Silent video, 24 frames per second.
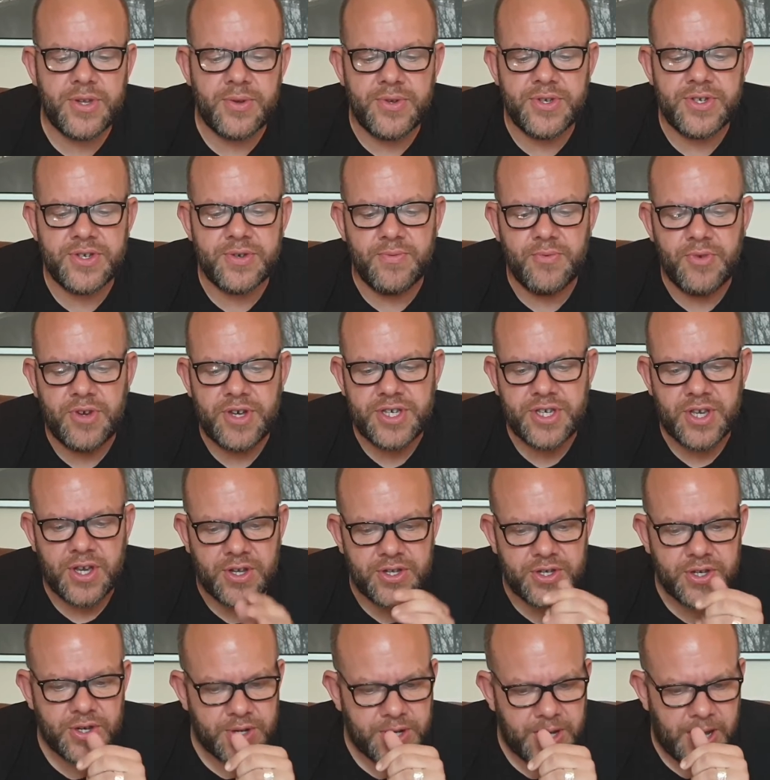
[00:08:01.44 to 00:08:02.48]
doing some
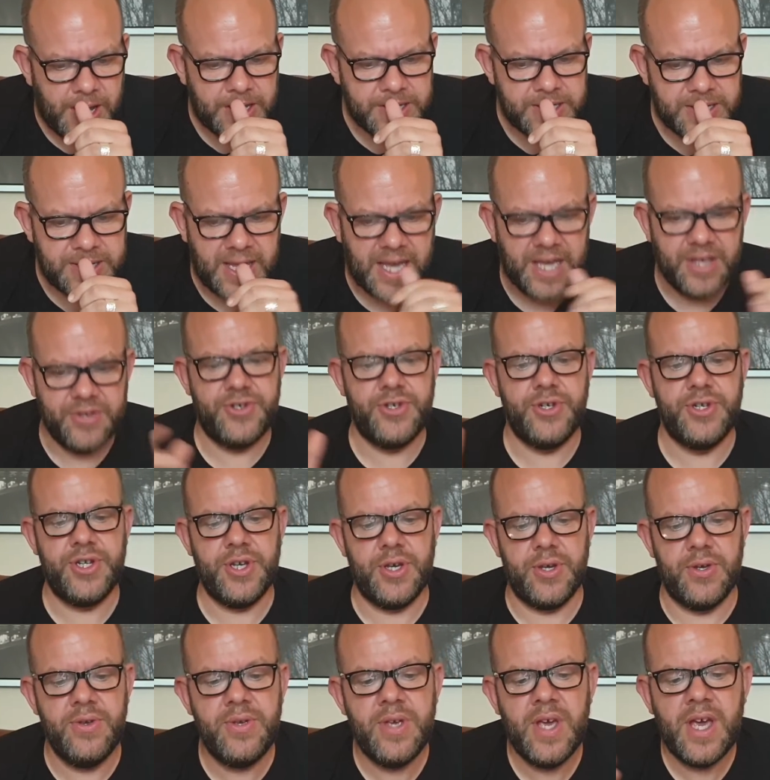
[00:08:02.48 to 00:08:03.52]
research on it, as you
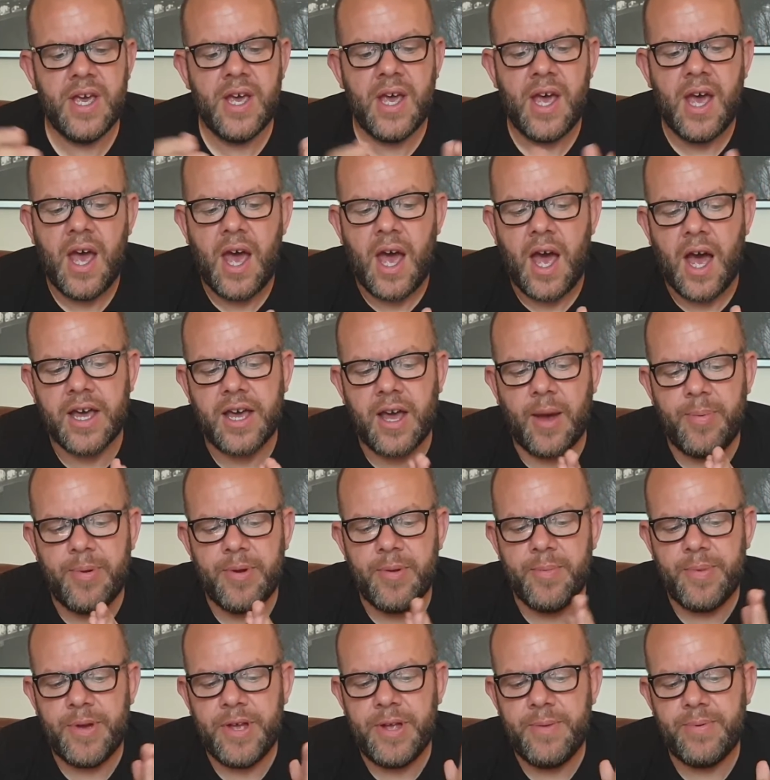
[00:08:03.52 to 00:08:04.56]
do, a couple
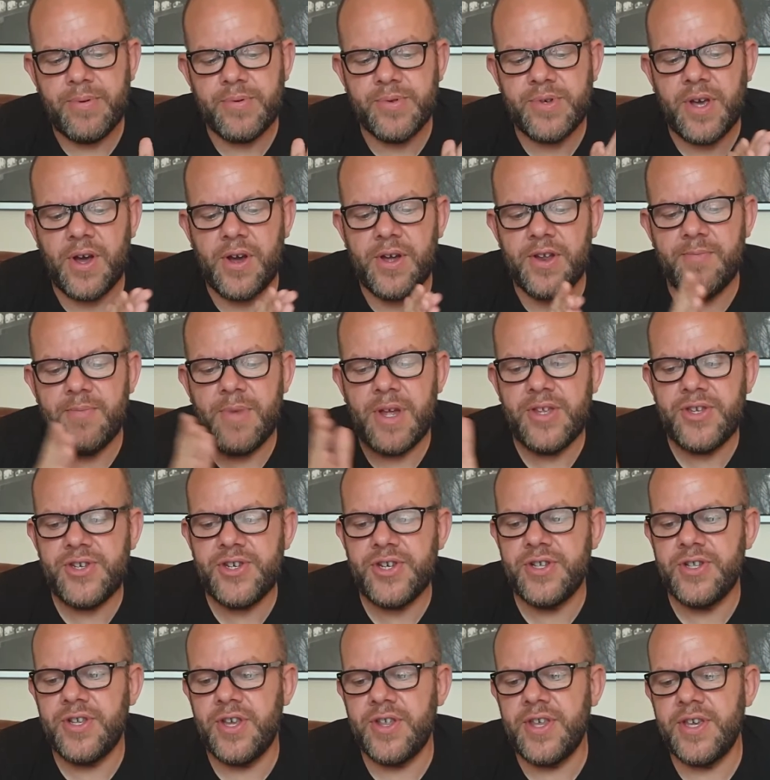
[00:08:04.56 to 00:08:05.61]
of people kind of
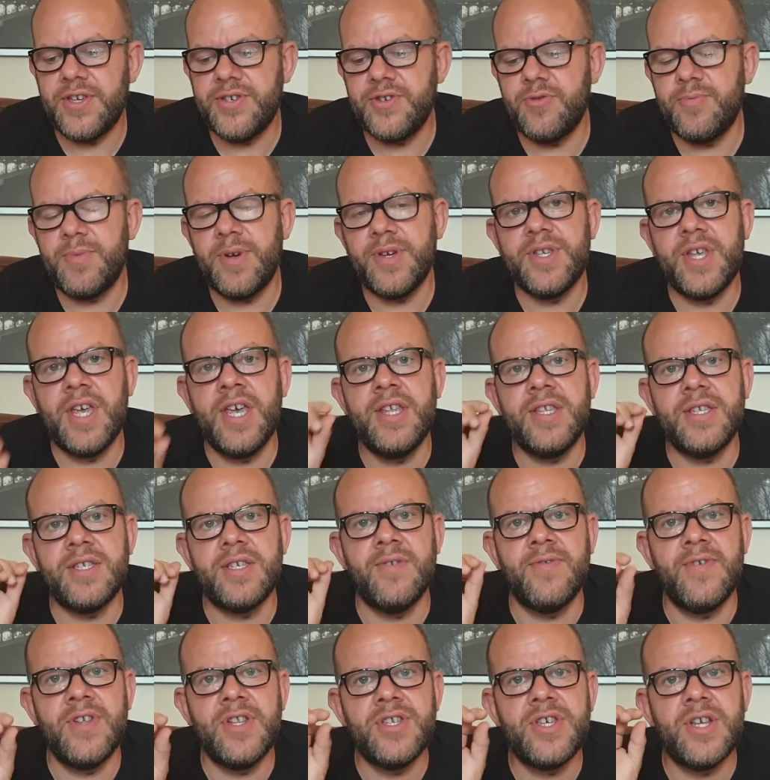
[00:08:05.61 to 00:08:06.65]
mentioned that there's almost hints
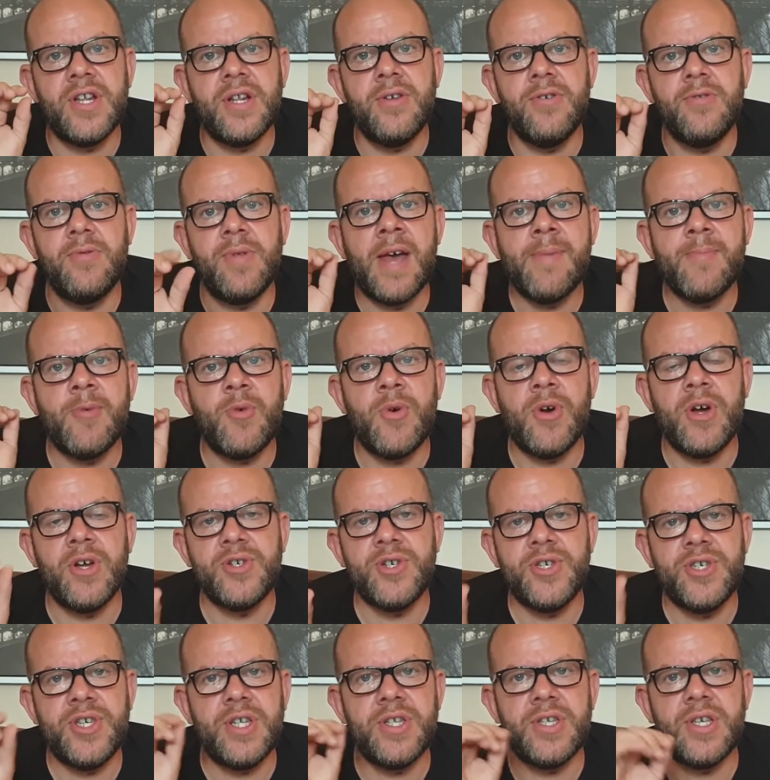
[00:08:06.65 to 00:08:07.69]
of
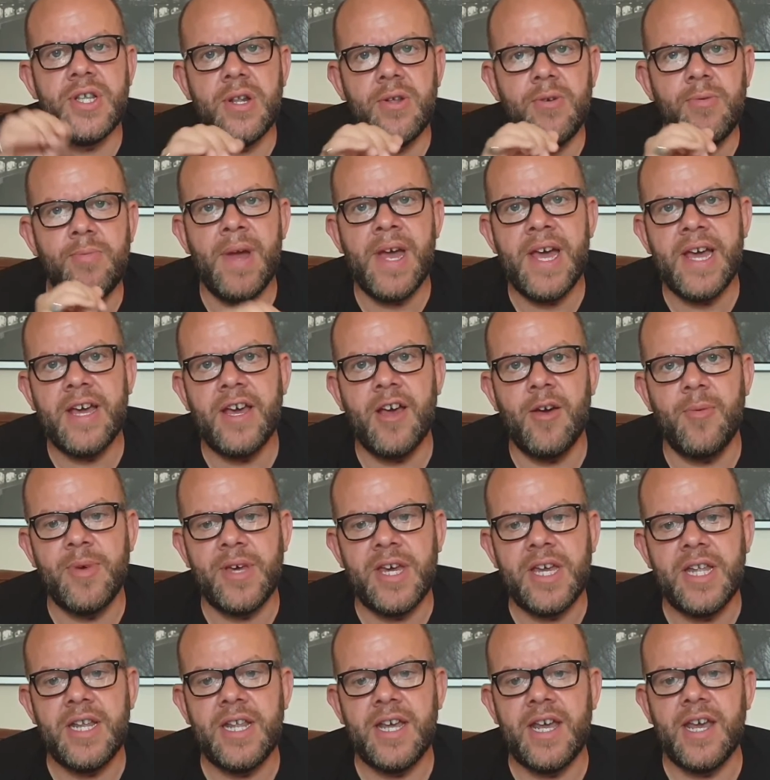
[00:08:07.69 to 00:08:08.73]
Amouage's Interlude Man coming
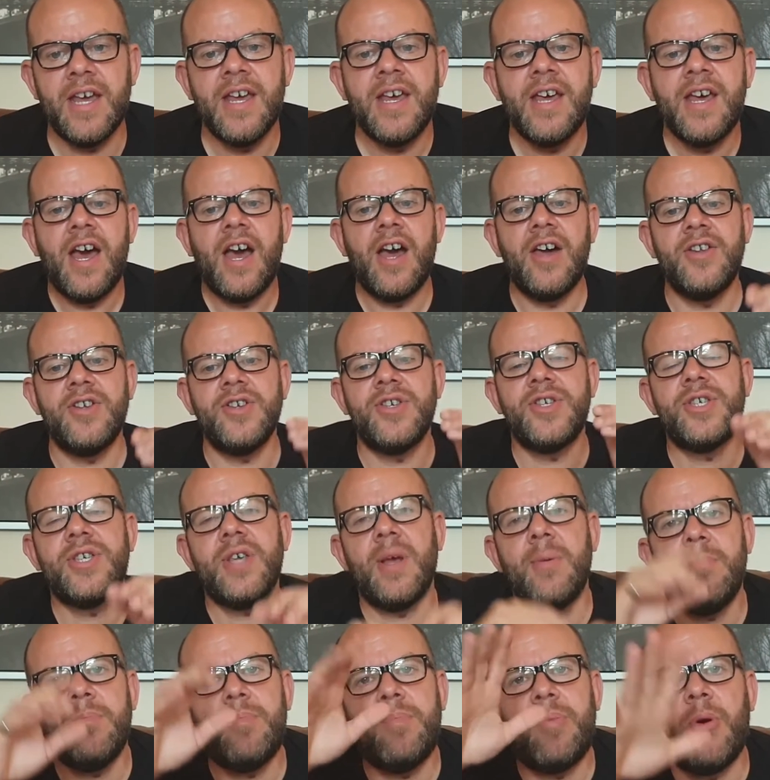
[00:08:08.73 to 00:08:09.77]
in here. And at
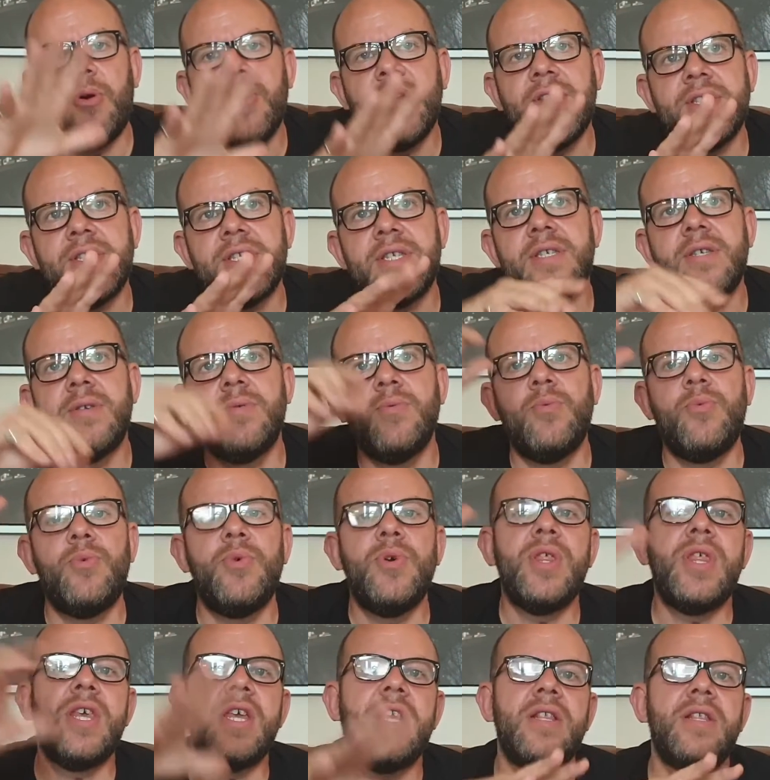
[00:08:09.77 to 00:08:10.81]
some points
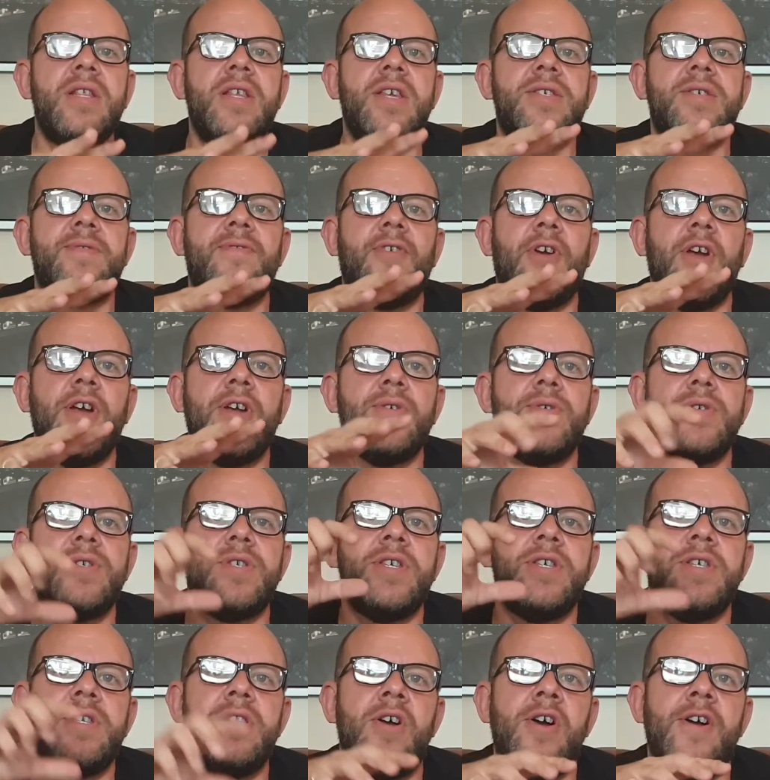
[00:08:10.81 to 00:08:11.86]
within this
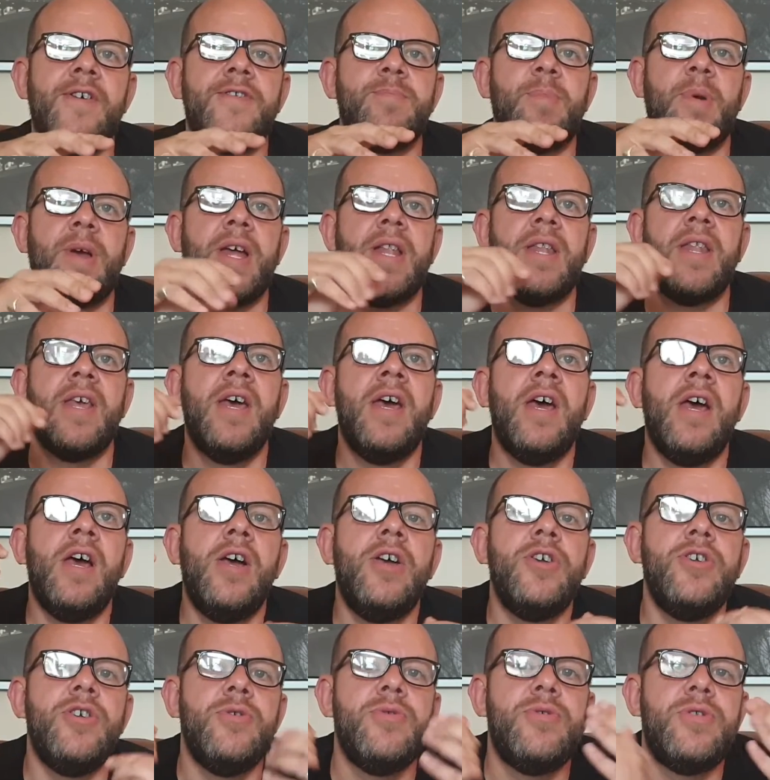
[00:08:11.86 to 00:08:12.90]
fragrance's lifespan,
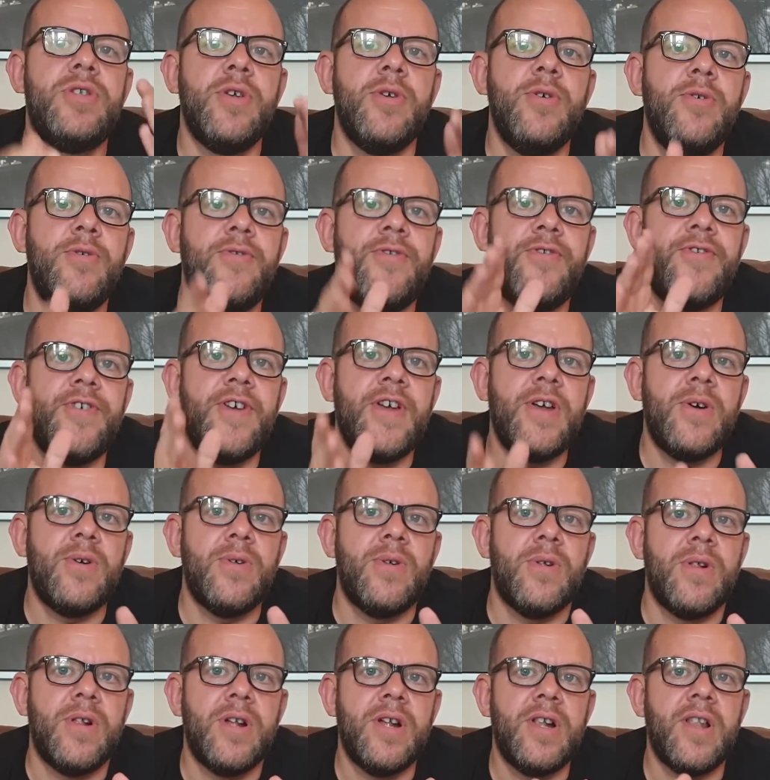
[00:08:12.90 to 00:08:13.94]
you do
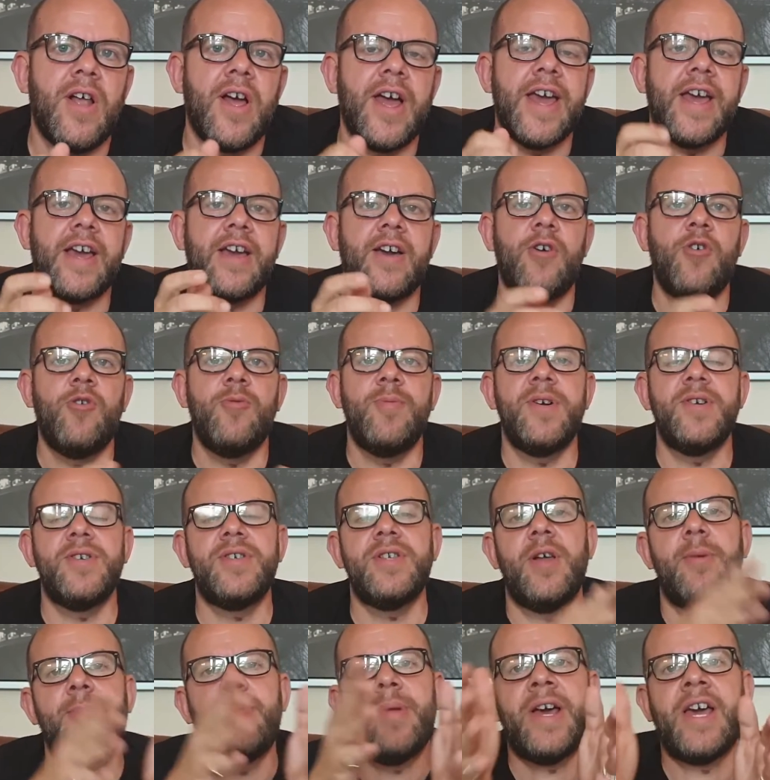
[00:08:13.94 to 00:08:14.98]
feel like almost
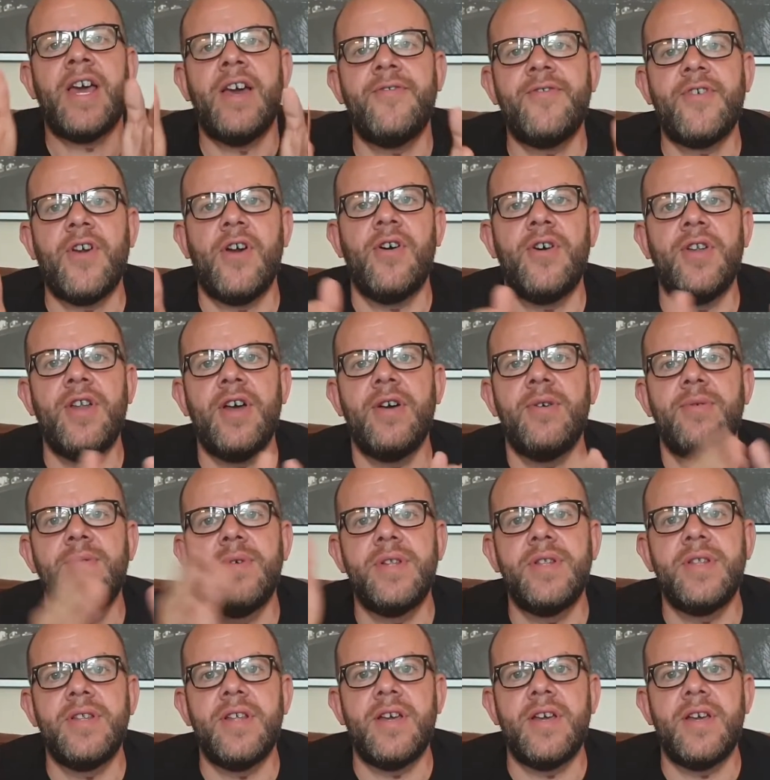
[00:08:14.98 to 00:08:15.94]
like Black Afghano